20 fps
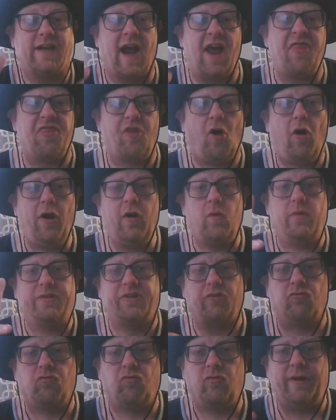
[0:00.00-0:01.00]
I thought it was
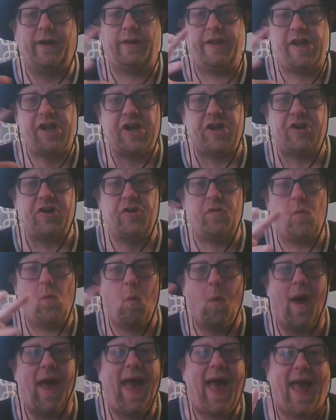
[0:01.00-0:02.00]
a really good
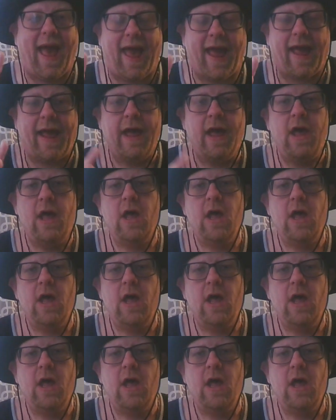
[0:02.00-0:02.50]
way